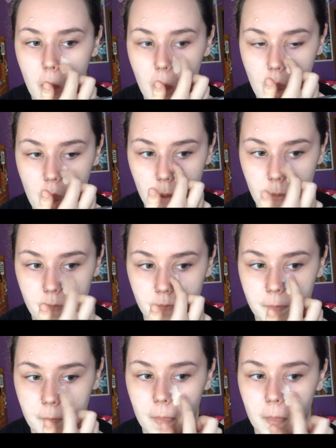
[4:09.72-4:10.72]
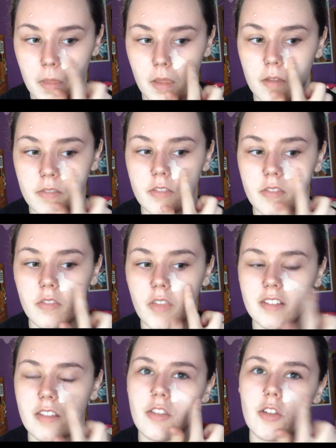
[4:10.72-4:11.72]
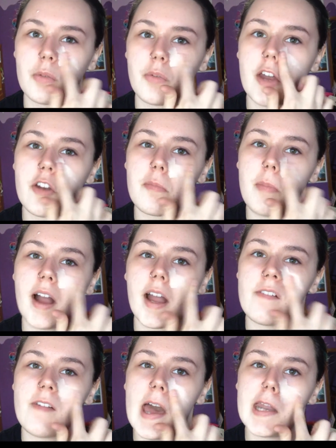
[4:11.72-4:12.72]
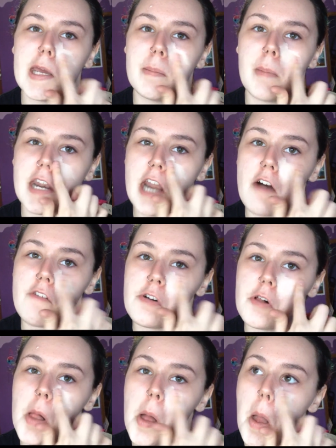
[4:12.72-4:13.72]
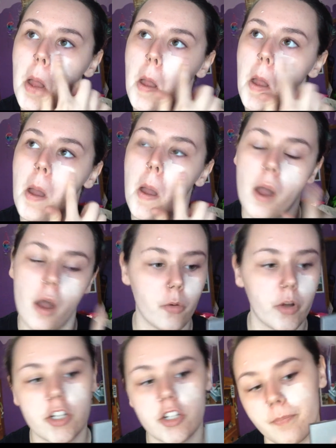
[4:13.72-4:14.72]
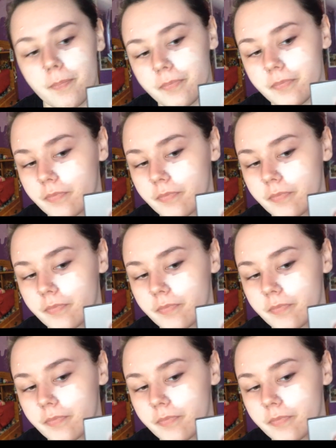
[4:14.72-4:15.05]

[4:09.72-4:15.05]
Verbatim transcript: um, like, this little writer's block I've had in my novel, which,